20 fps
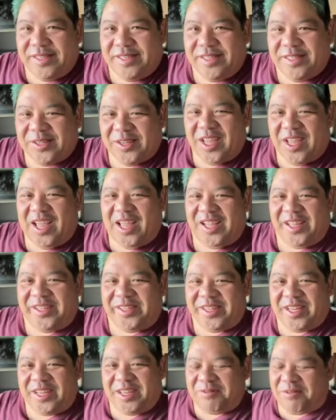So yeah,
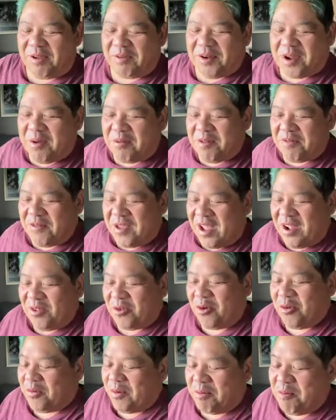if you ever come to
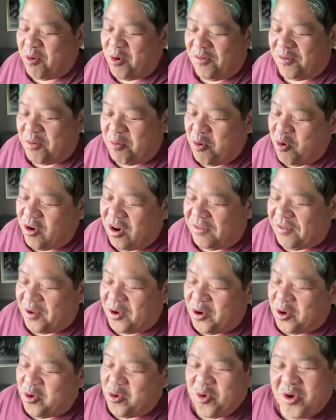Vegas, or more importantly, if you
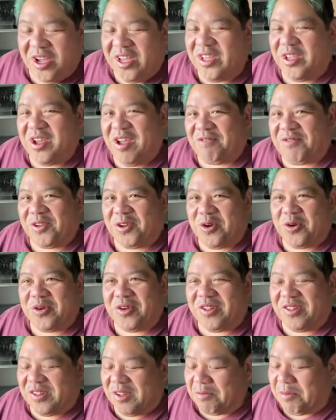go to Hawaii, you have to go
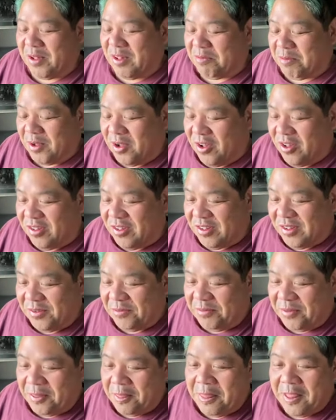to Zippy's
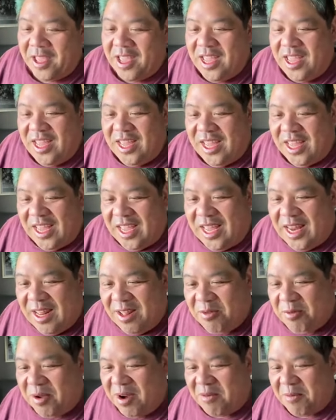because
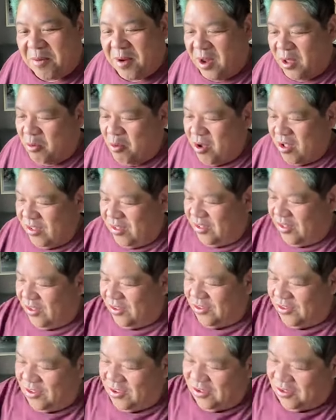it is what everybody wants
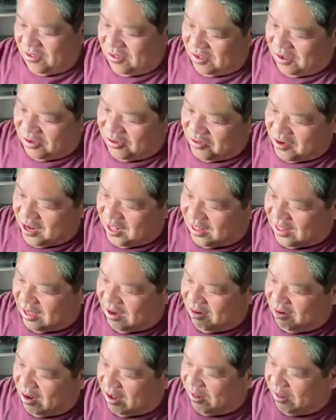to drink there.